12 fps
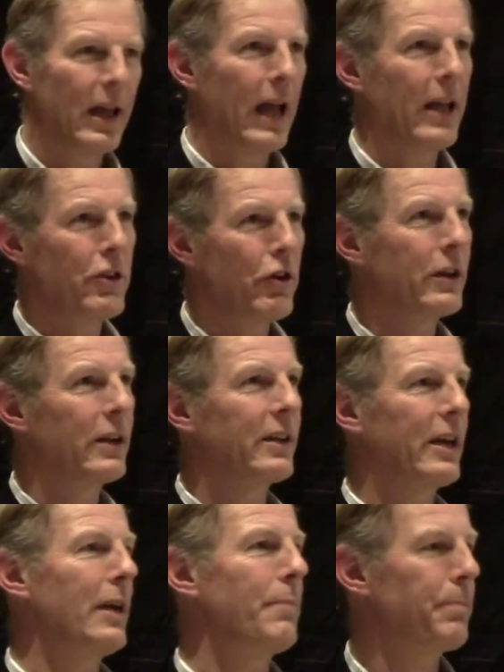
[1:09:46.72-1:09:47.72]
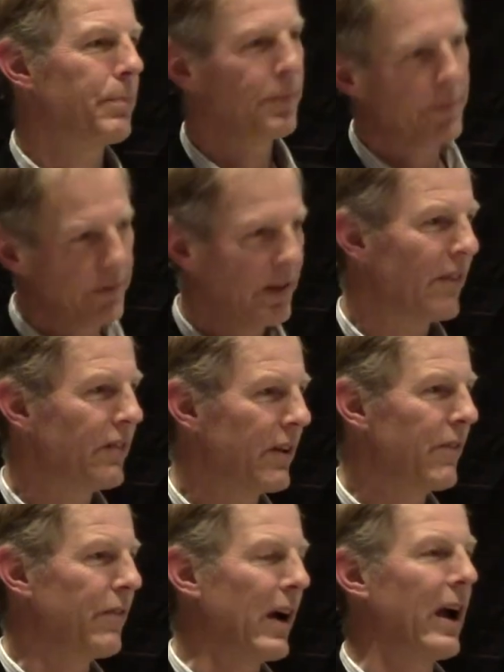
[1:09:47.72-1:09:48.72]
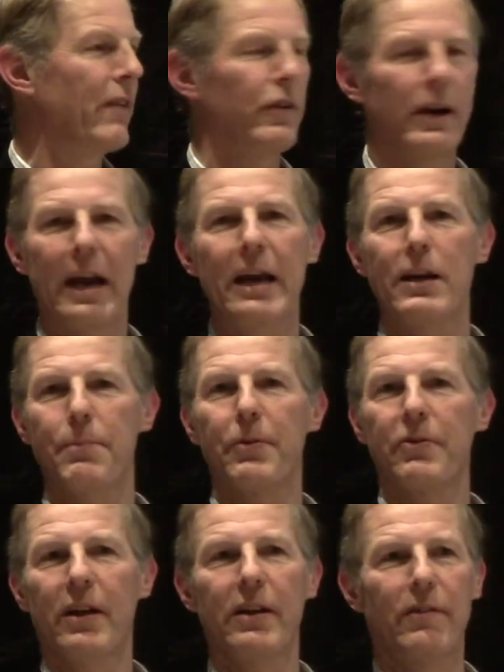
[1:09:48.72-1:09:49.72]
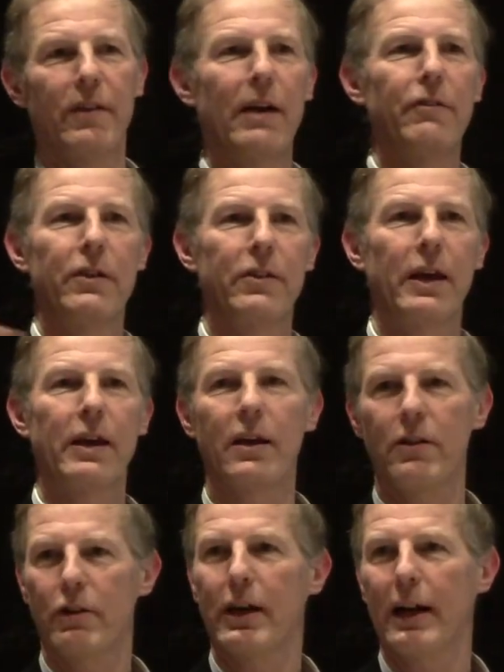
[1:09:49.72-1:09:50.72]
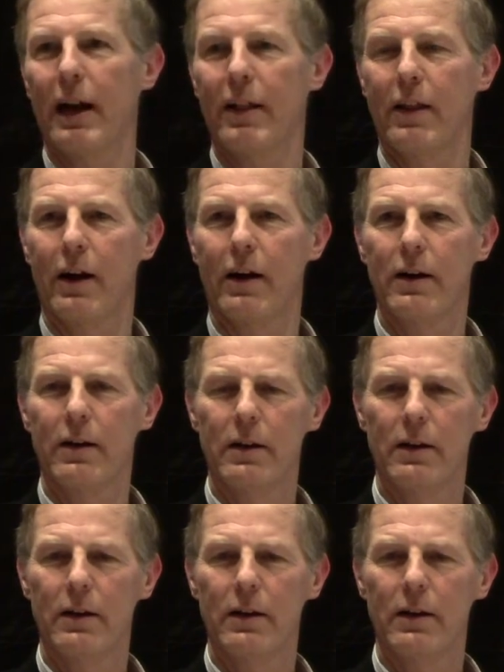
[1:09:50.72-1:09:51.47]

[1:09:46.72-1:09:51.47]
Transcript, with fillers: and you can keep seventy-five or eighty percent of everything you get out of there.